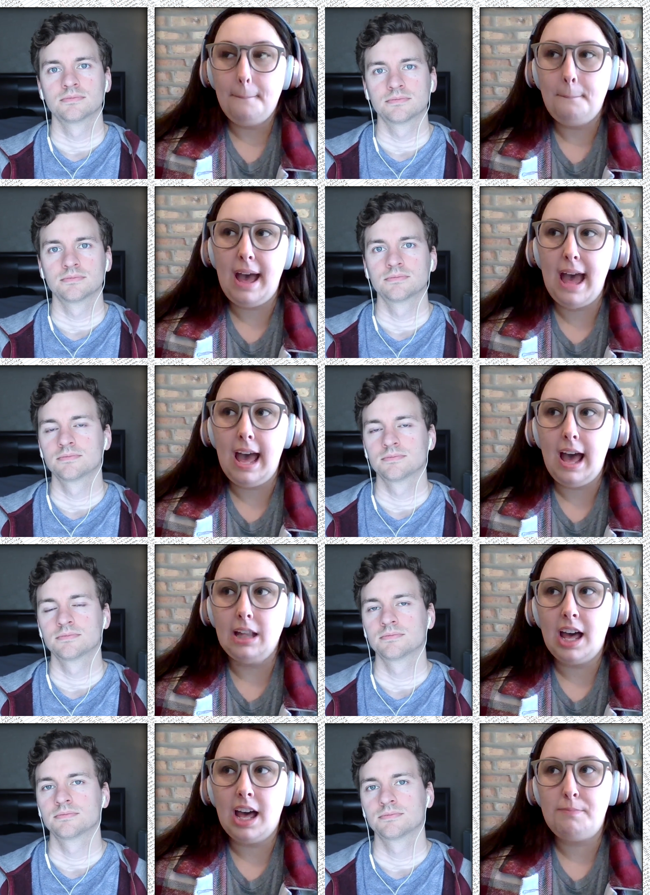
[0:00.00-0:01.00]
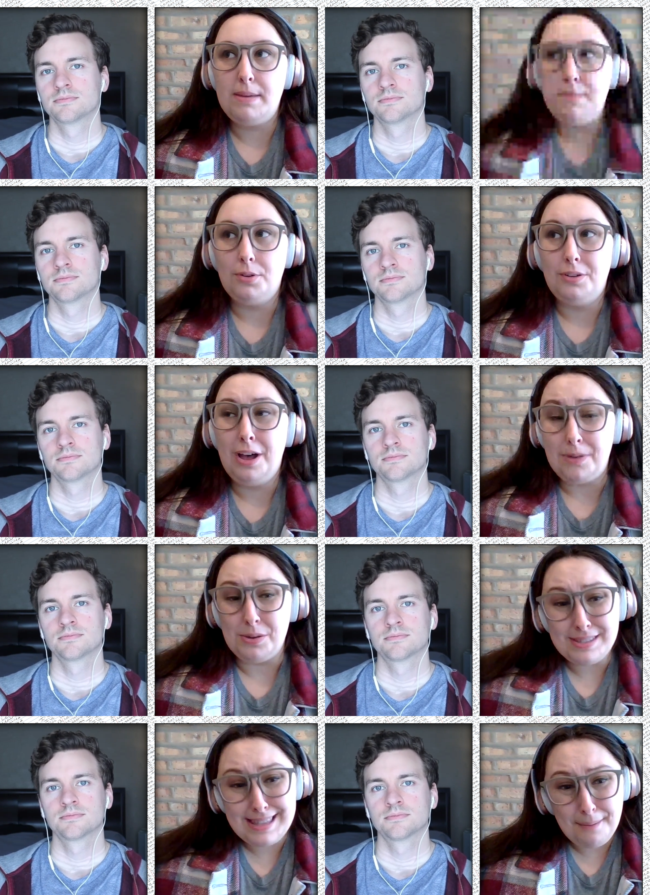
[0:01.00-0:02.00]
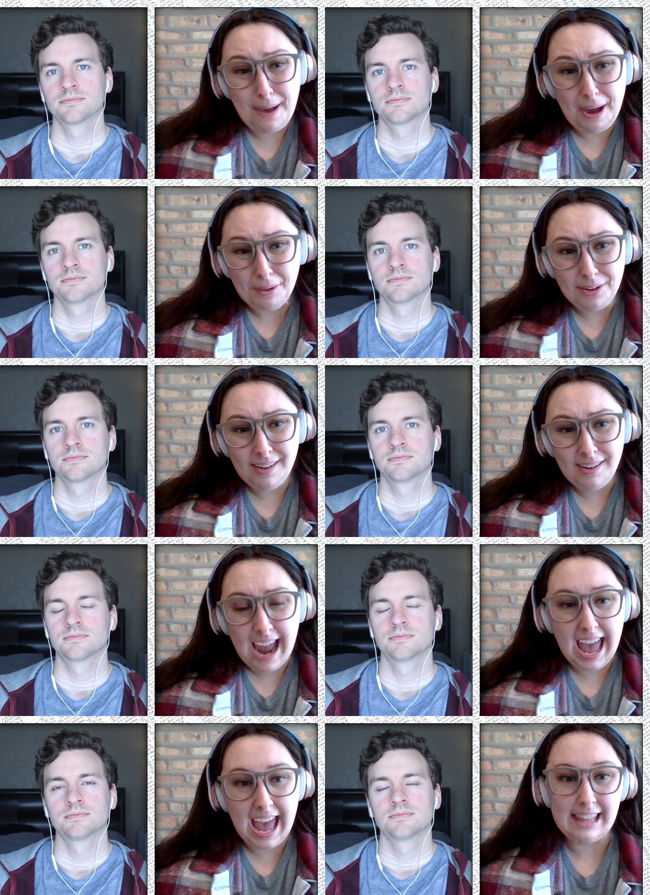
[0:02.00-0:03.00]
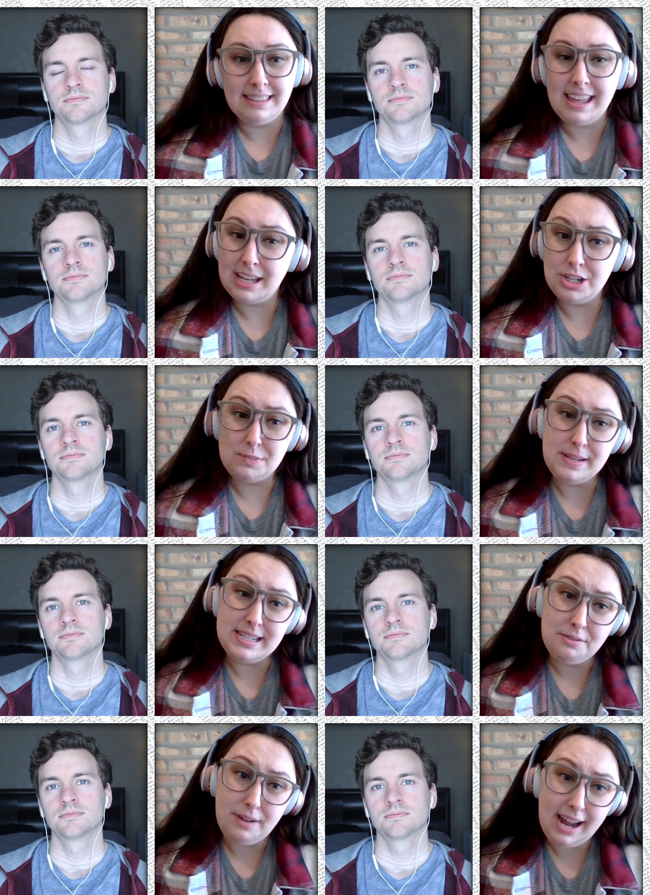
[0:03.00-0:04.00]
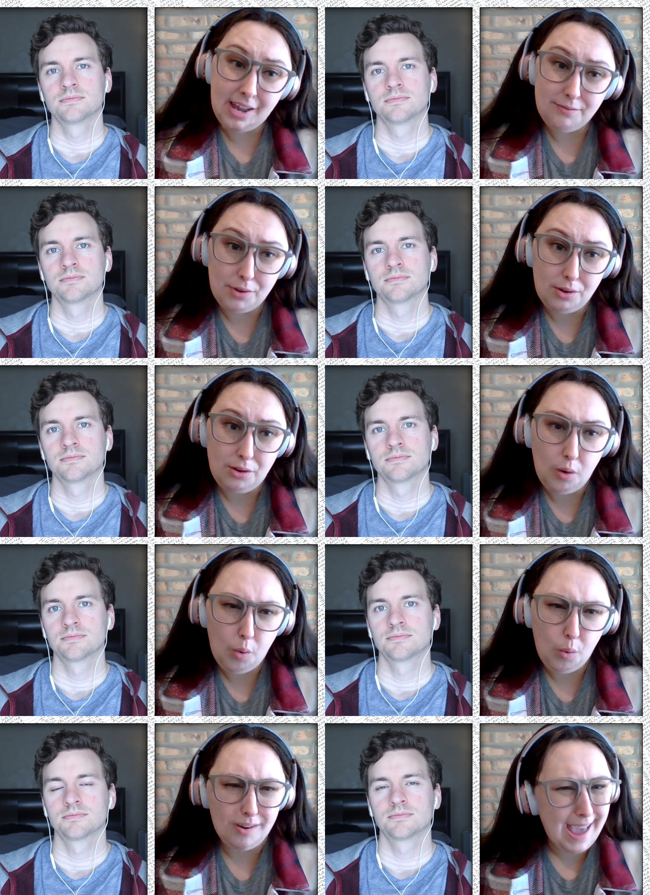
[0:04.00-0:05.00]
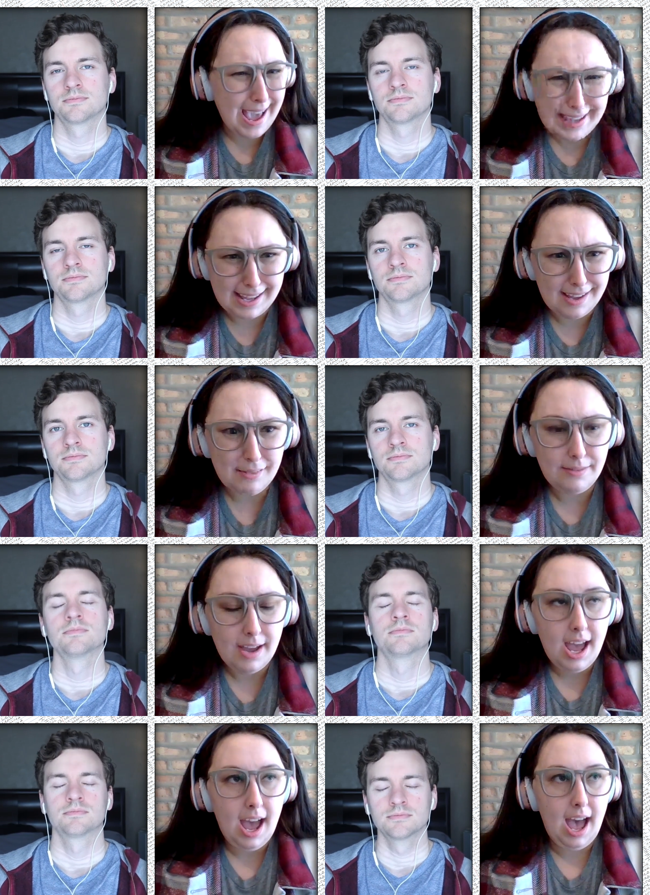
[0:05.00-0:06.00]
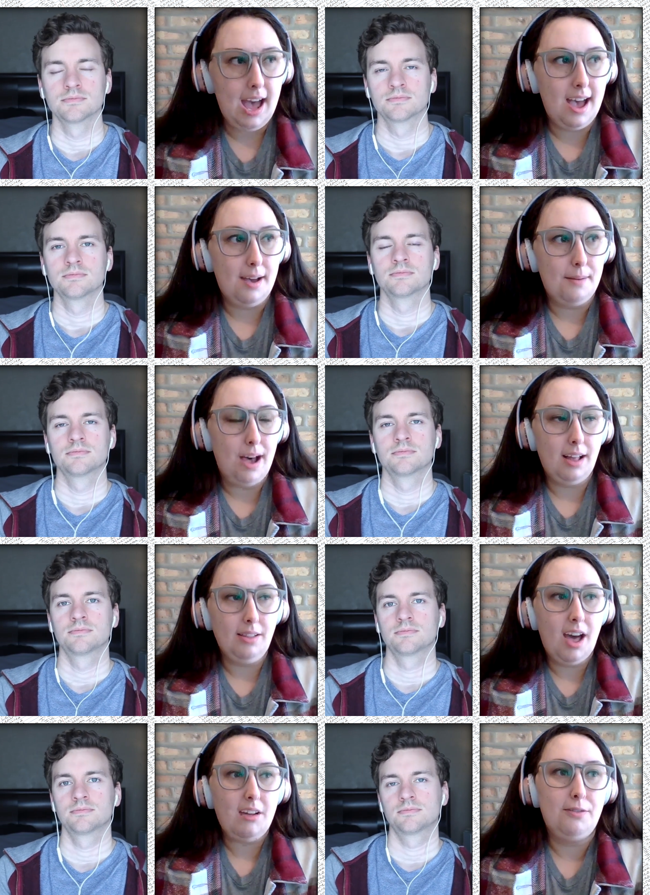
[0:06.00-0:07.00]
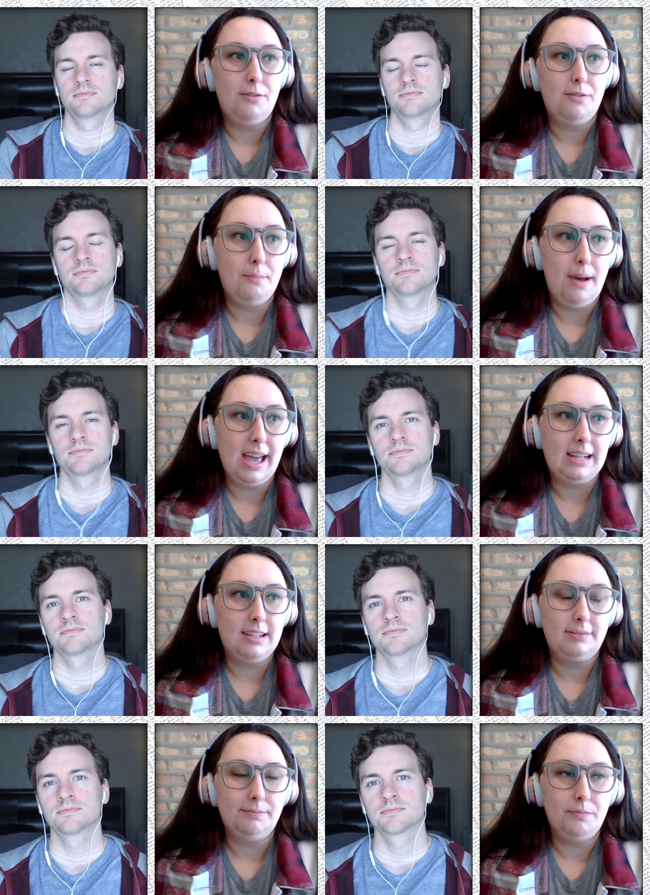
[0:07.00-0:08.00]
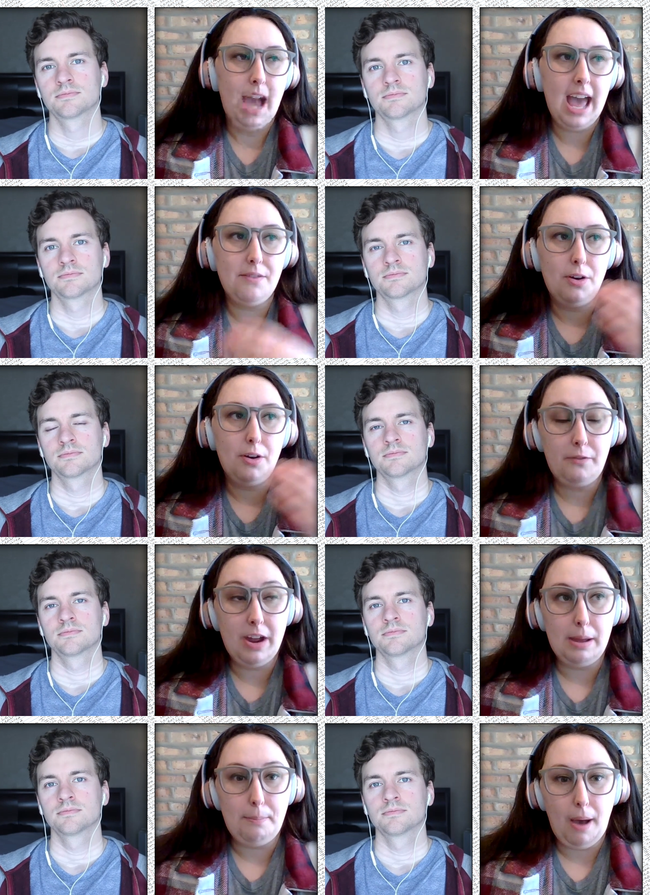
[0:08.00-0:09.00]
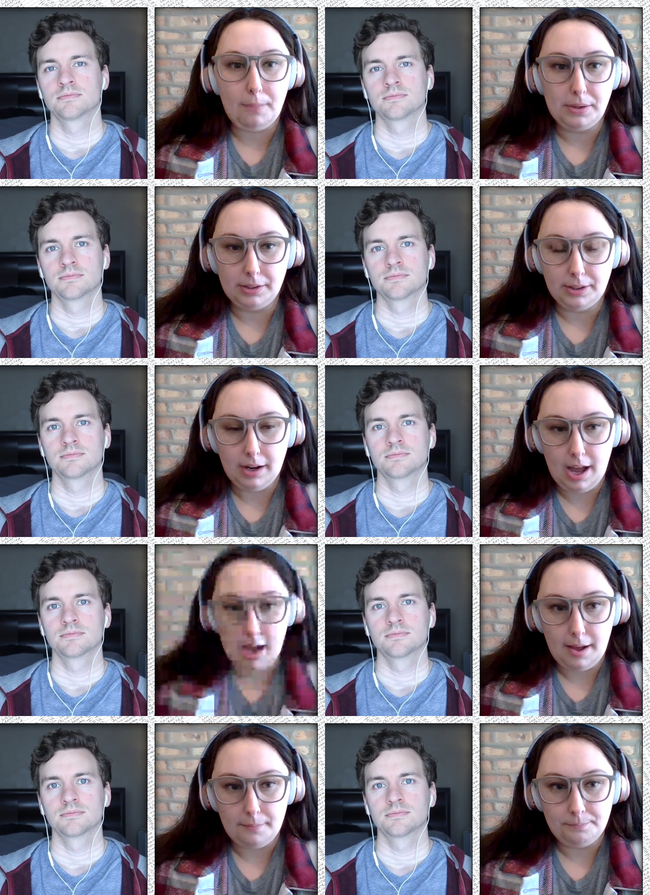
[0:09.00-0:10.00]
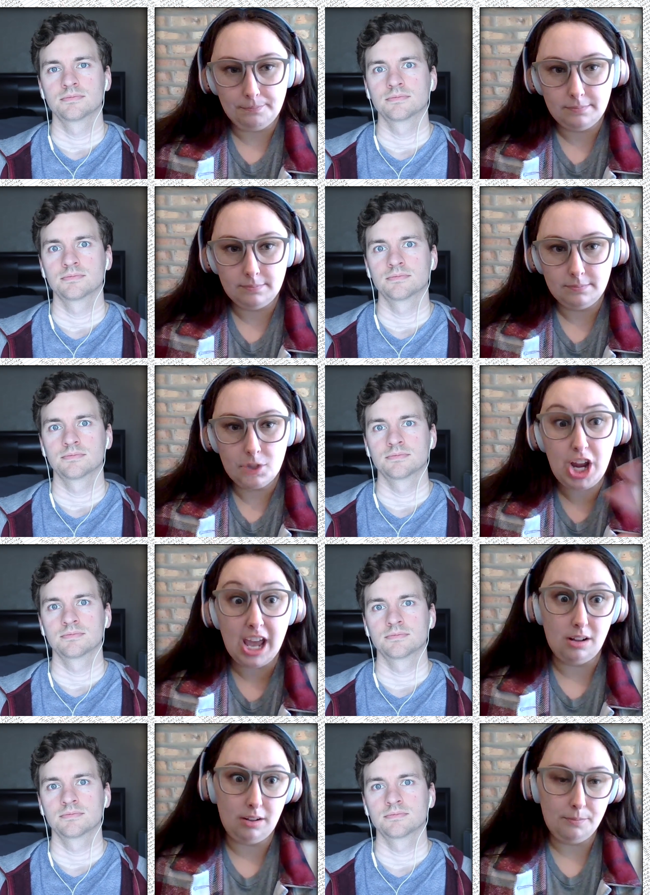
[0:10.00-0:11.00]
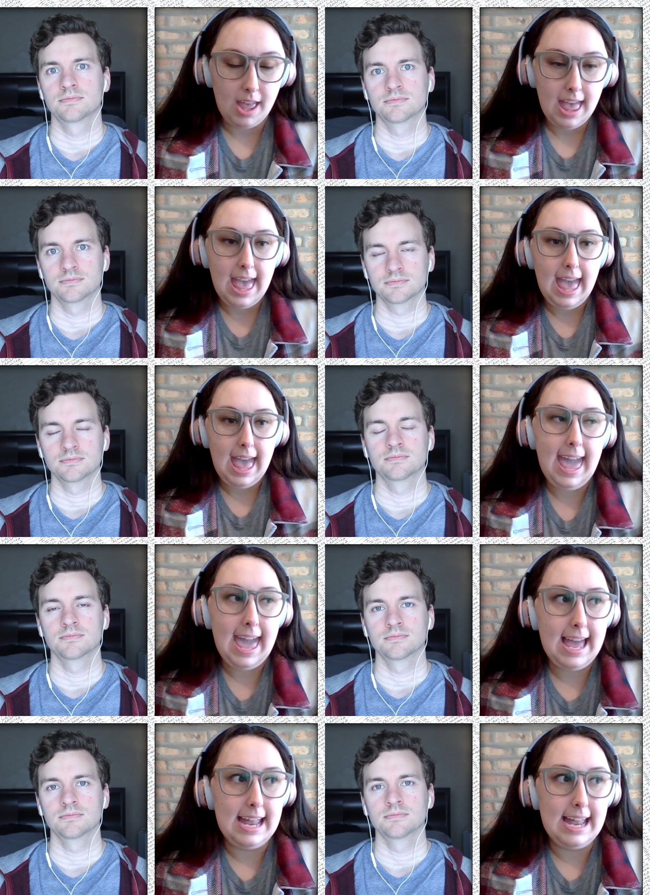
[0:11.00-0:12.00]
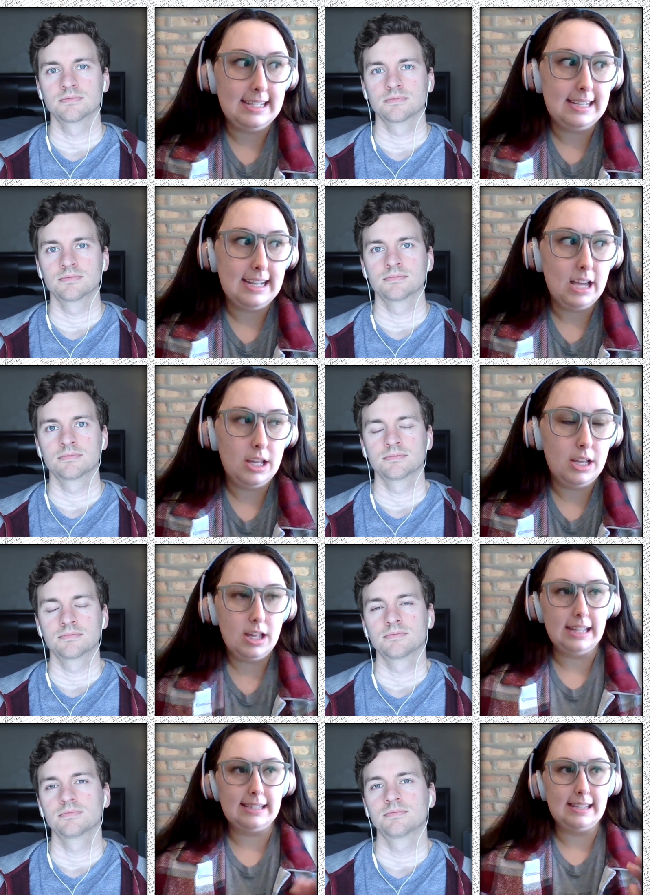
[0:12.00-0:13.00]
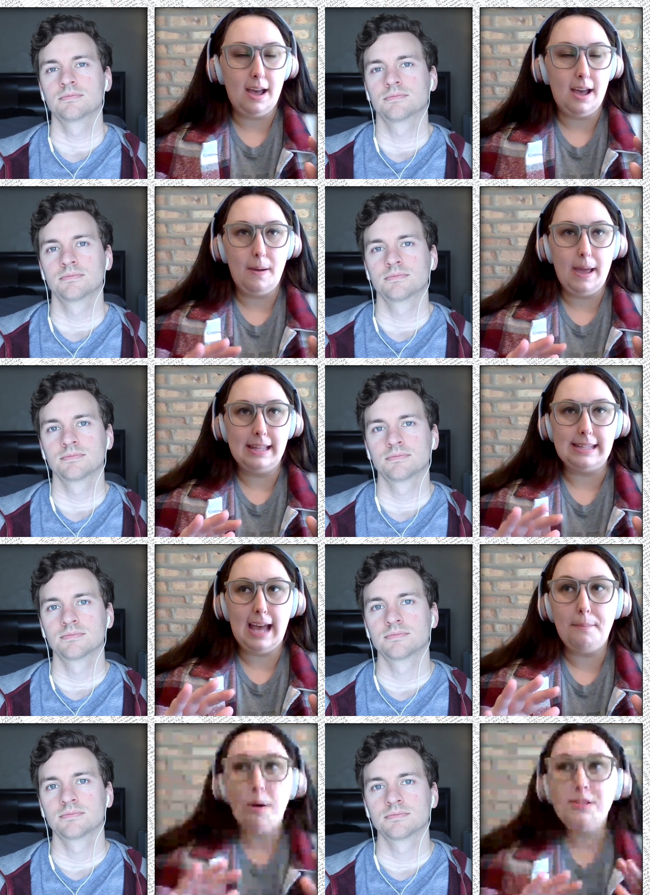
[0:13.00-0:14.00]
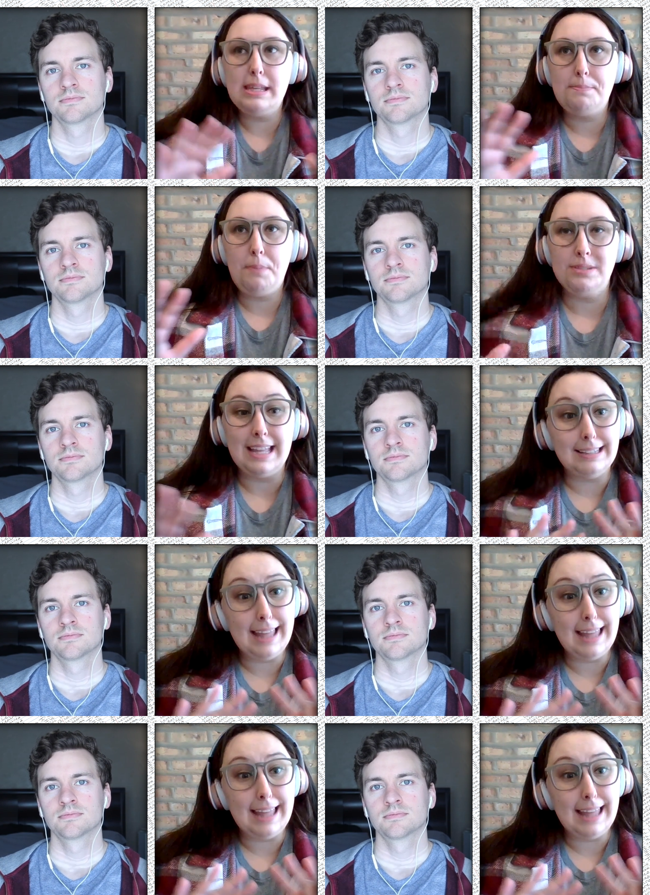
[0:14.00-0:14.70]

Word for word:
Speaker 1: But a lot of people abuse that power and they can just be downright hateful or negative. Um, a lot of my, I have a very popular uh, channel and it's it's I mostly post like